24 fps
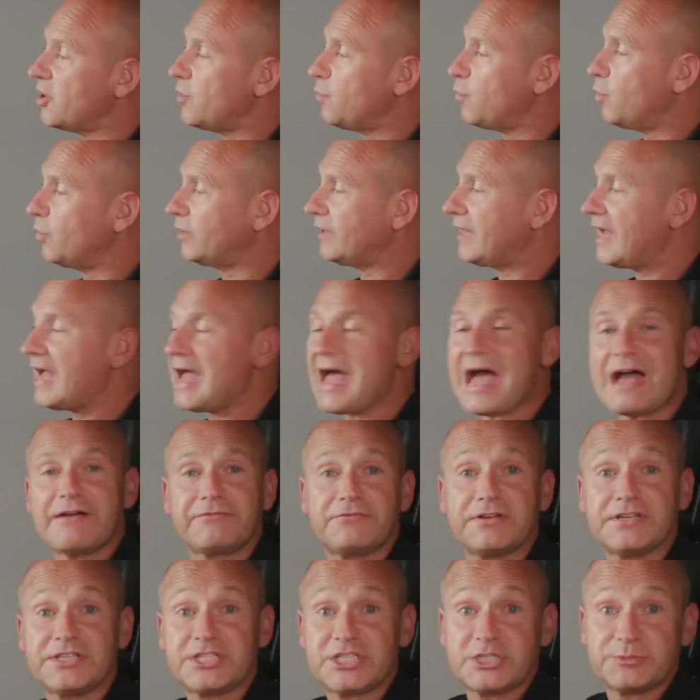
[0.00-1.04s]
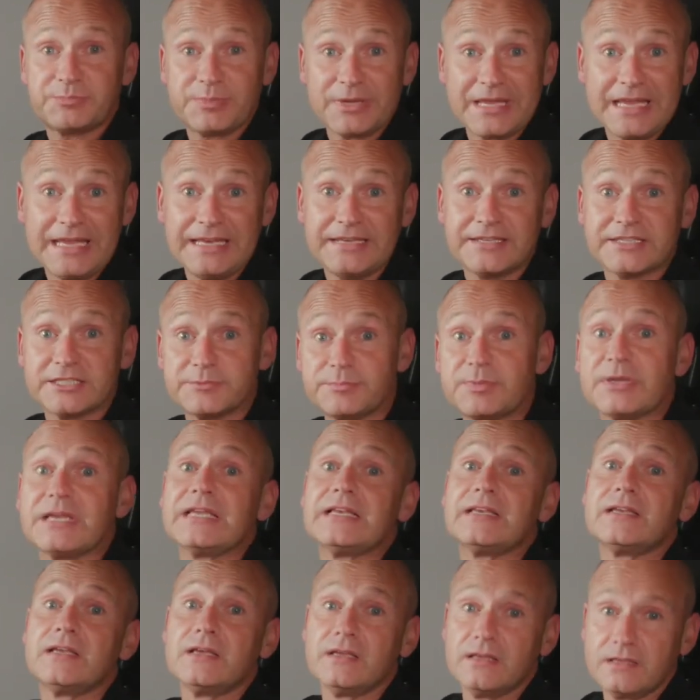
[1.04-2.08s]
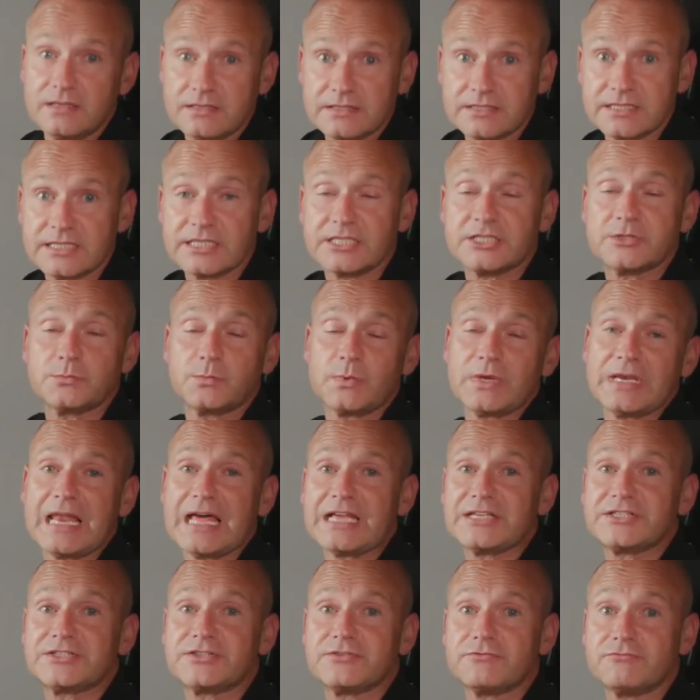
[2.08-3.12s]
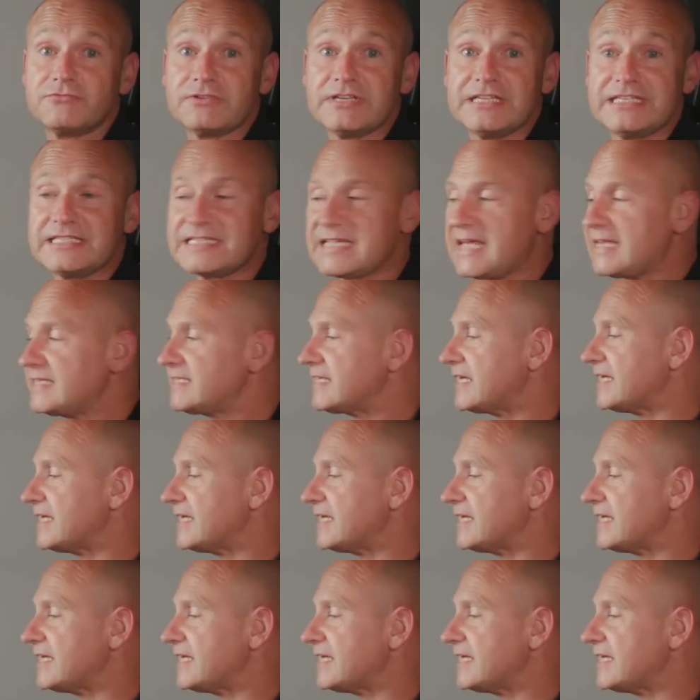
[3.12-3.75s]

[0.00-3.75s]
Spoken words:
what our average speed has been since we last reset